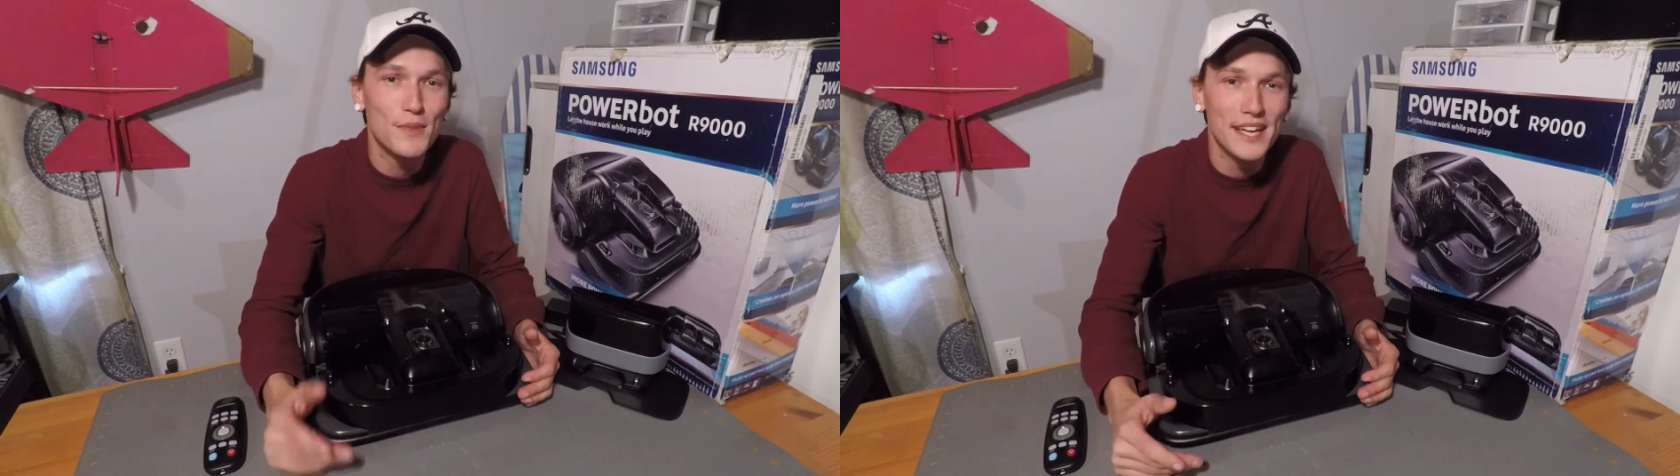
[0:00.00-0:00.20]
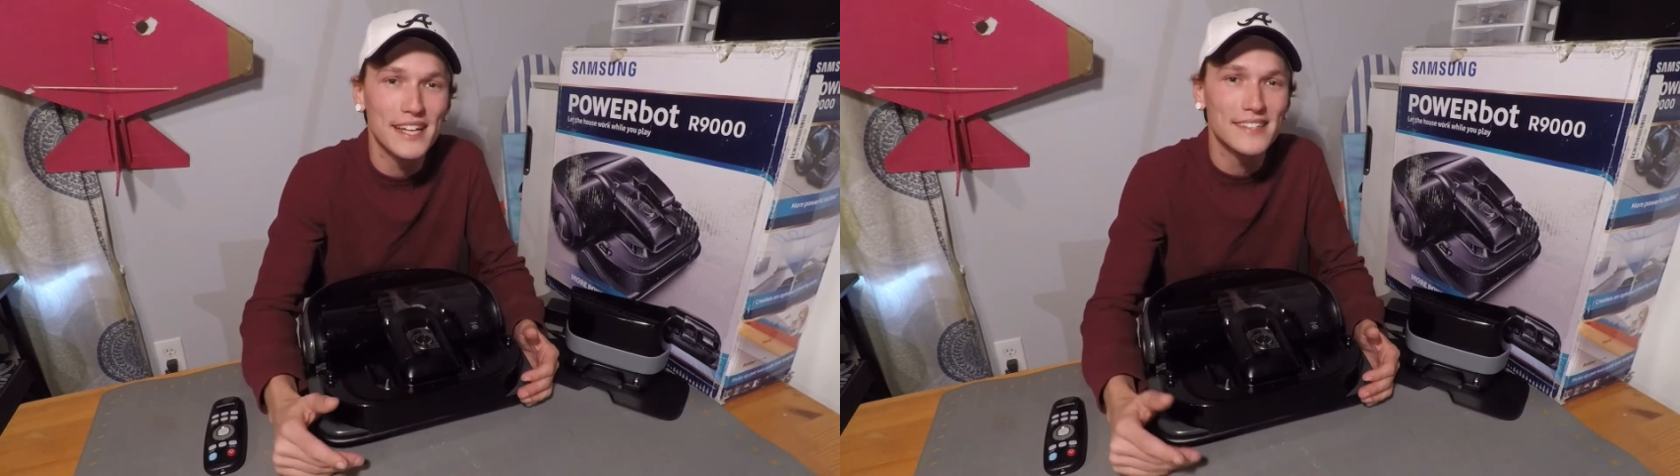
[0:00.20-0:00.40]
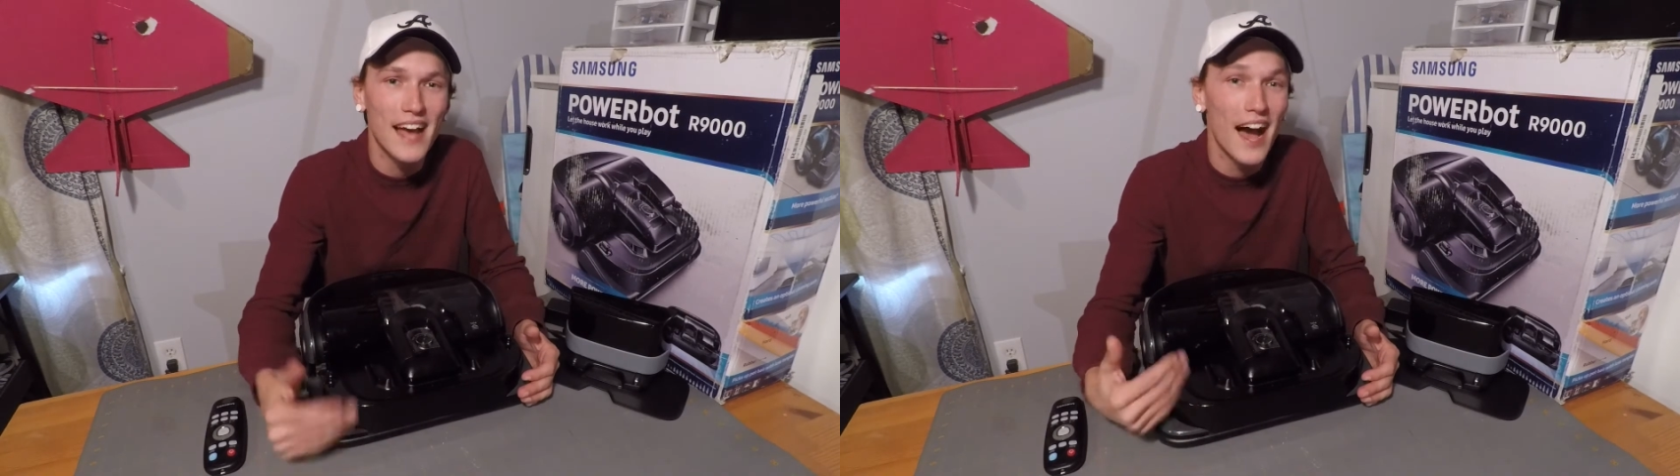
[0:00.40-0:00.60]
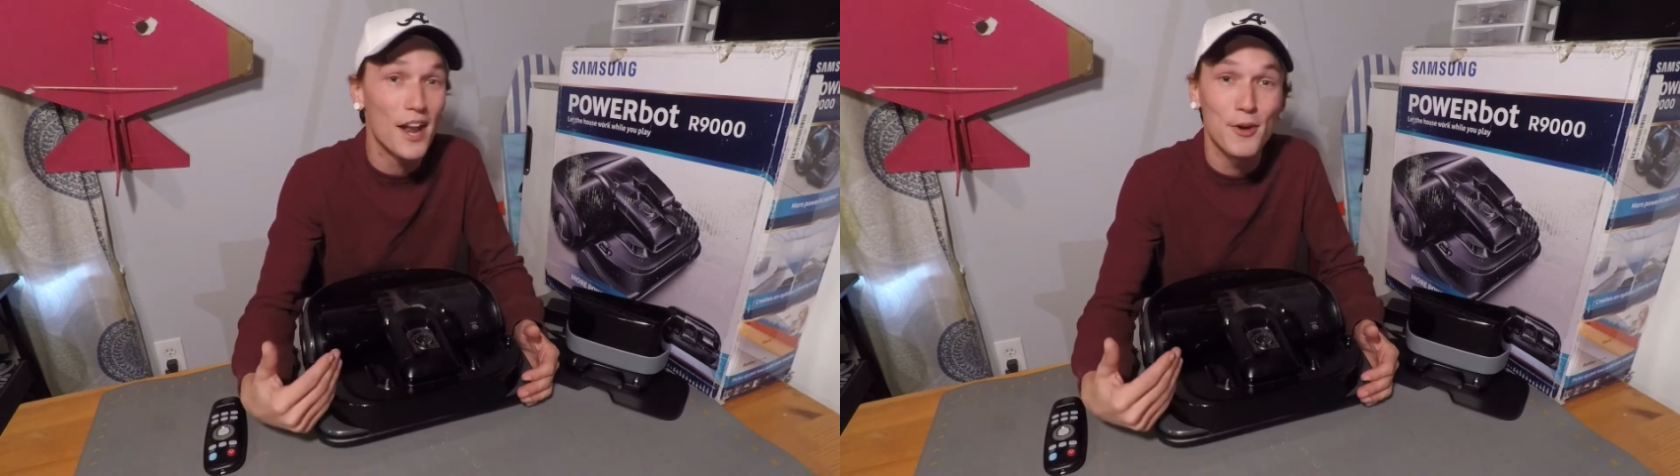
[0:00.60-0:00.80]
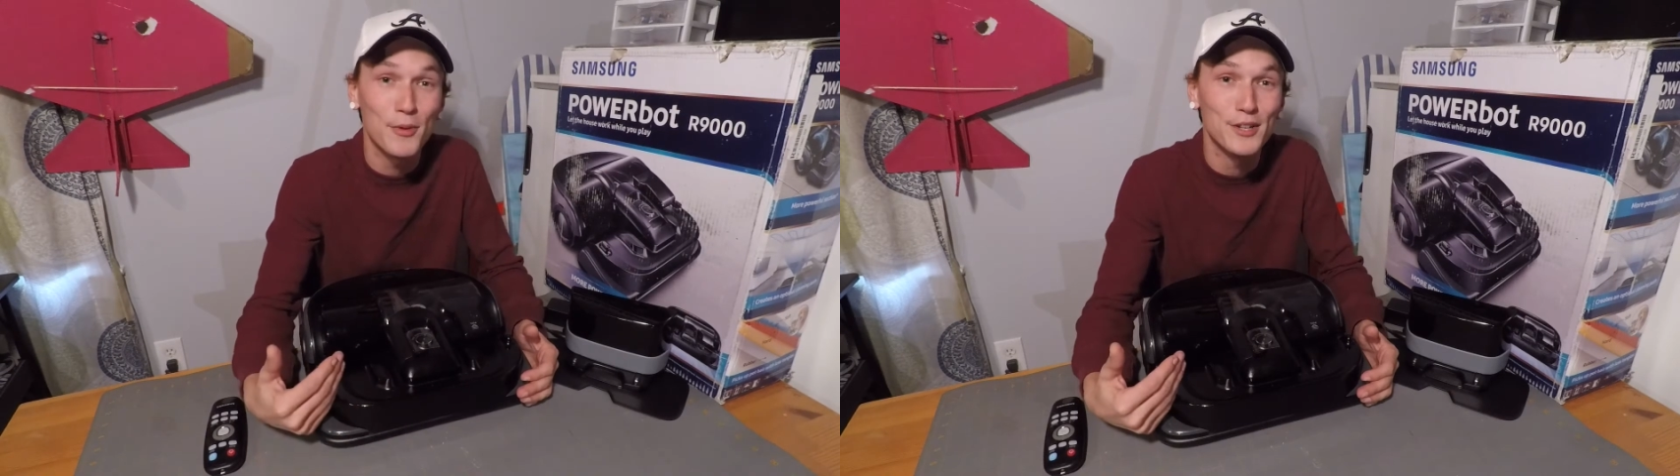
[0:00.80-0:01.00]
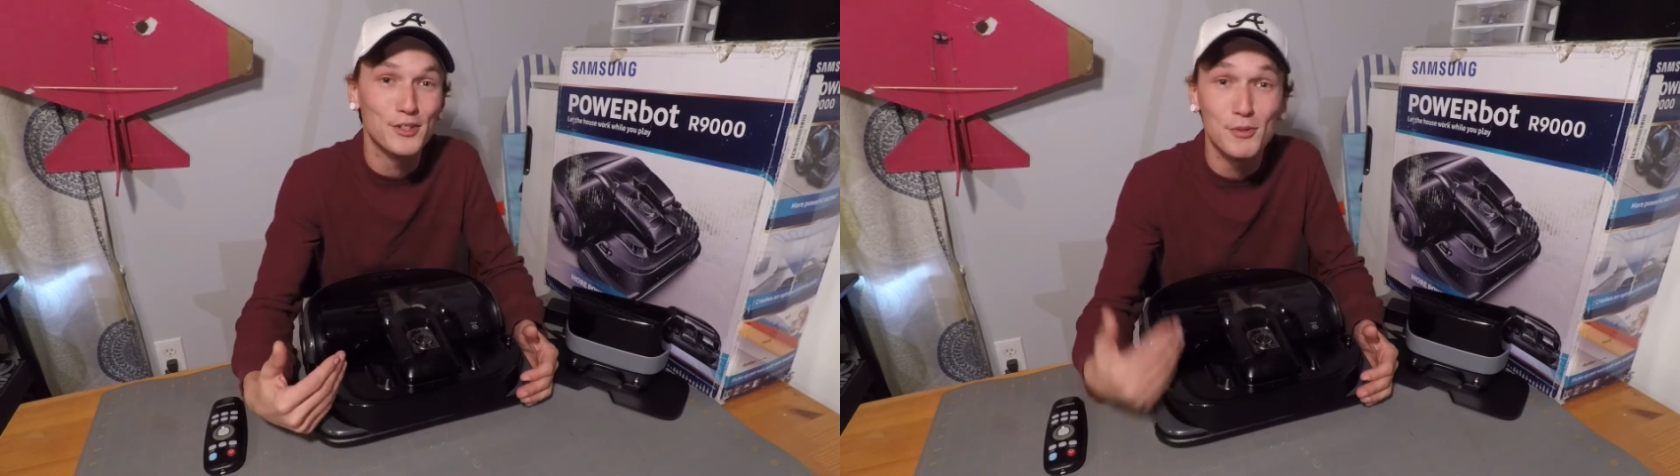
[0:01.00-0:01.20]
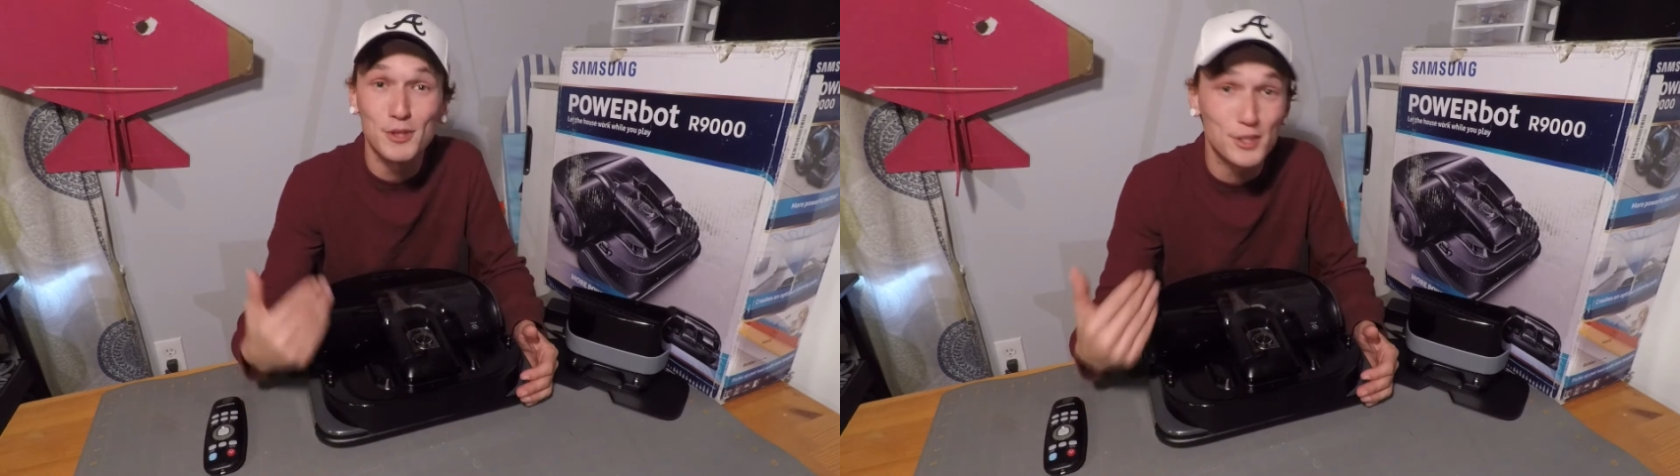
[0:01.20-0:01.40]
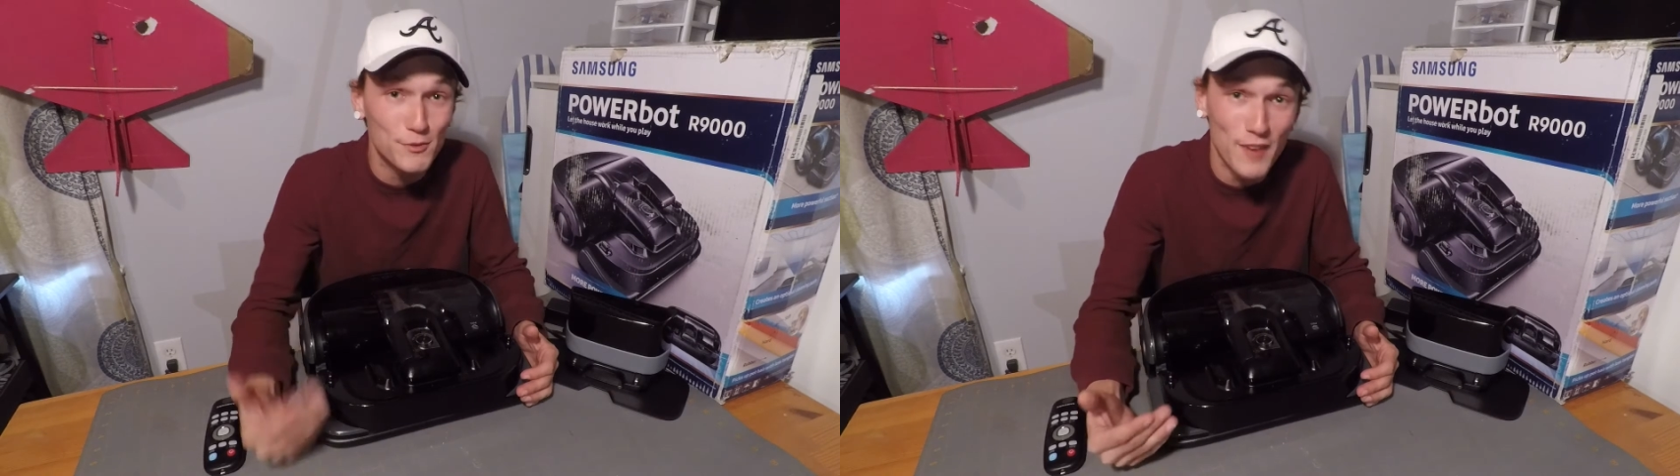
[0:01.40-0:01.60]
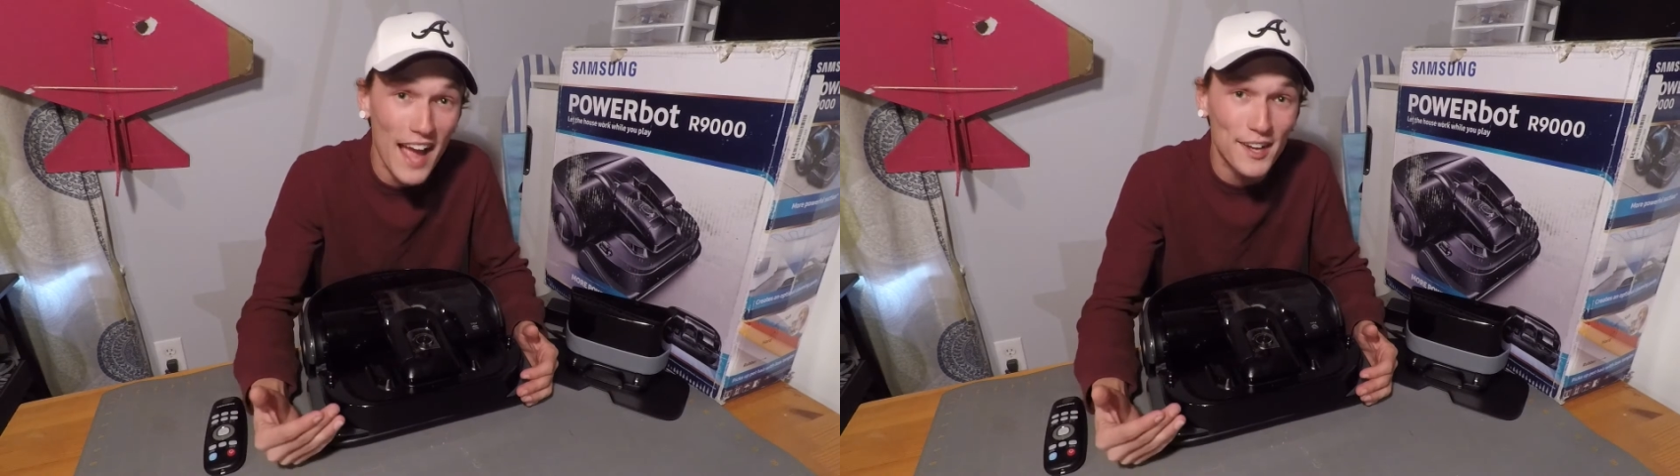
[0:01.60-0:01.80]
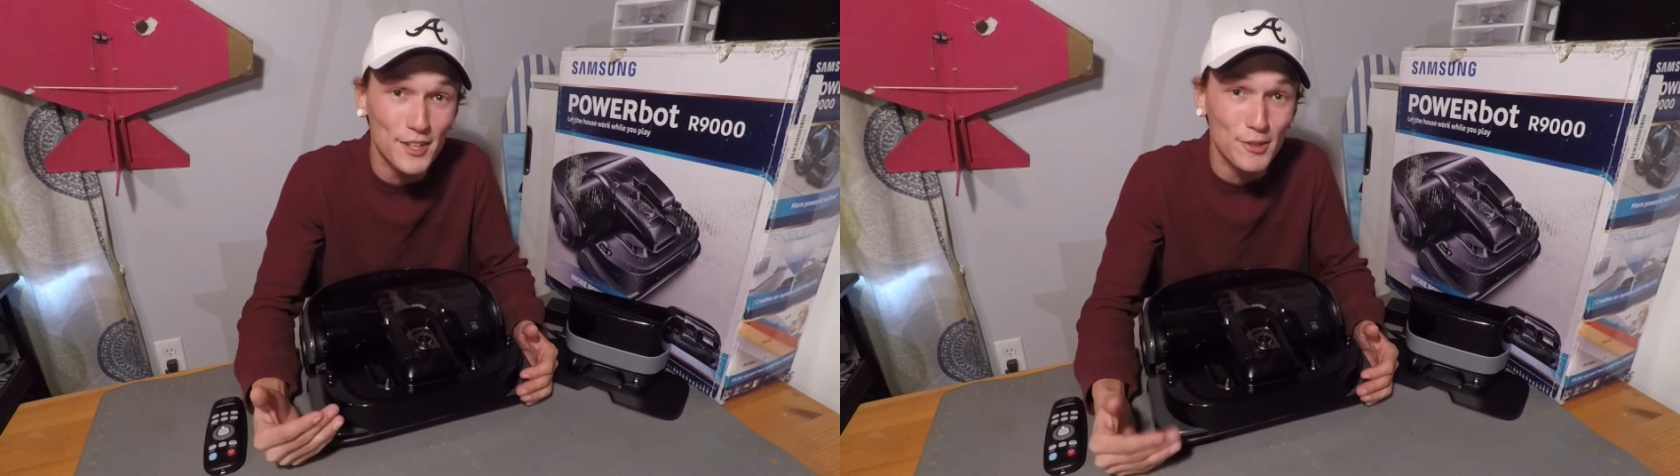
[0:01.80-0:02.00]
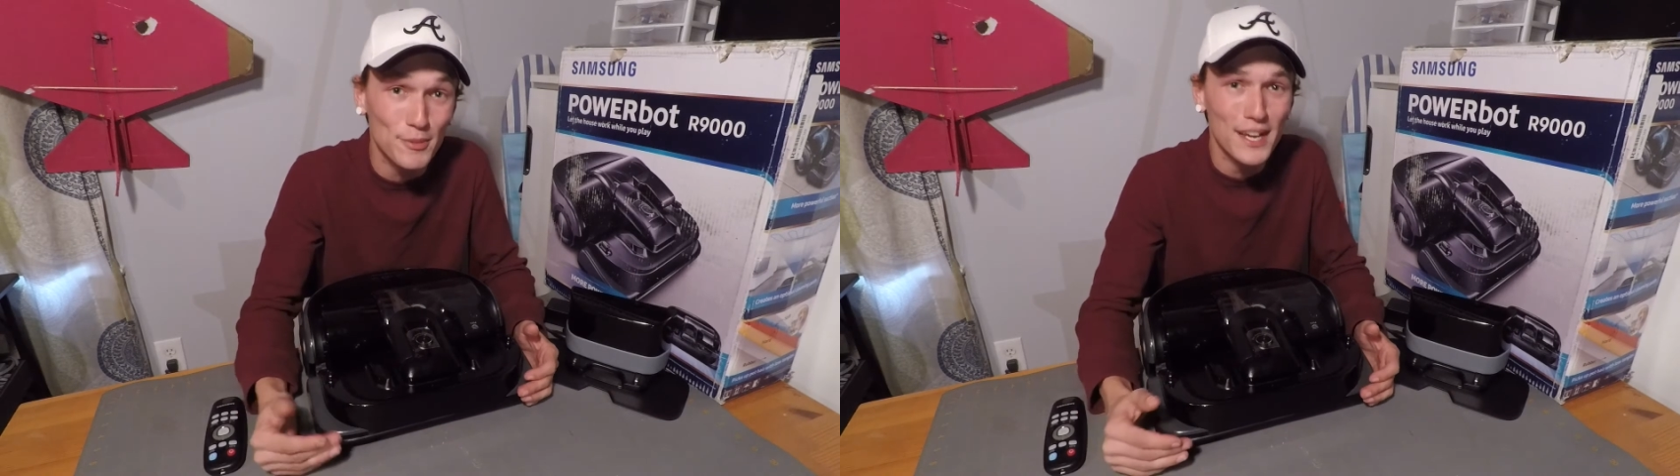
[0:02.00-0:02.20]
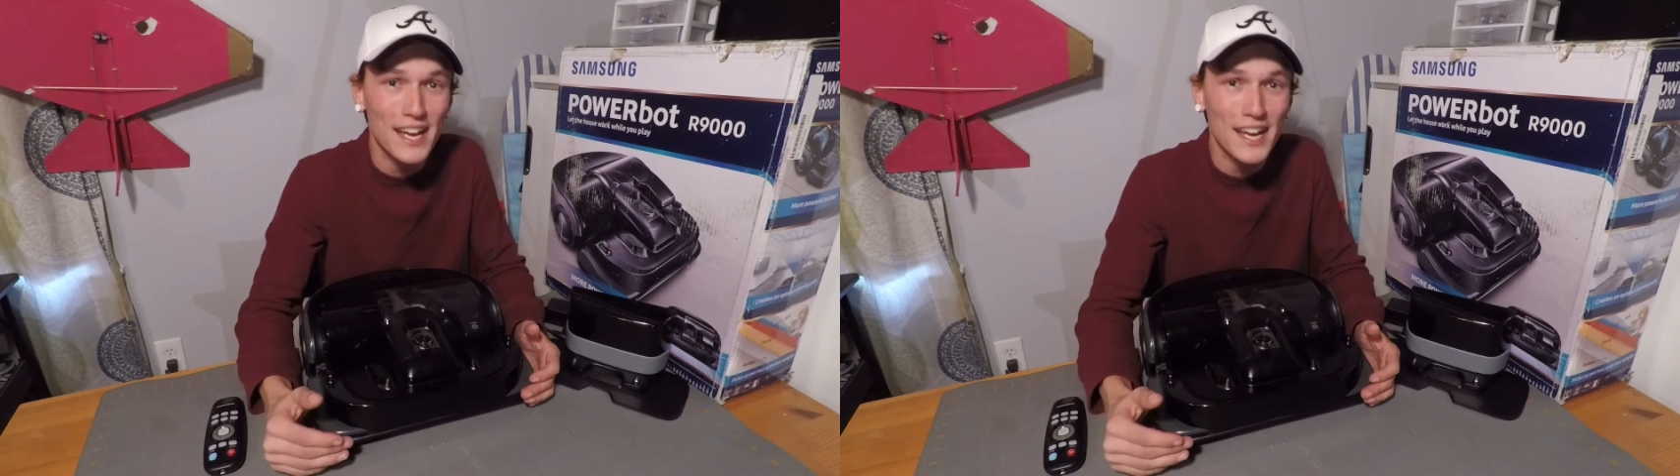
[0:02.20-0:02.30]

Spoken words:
things I don't want to do, which is vacuum.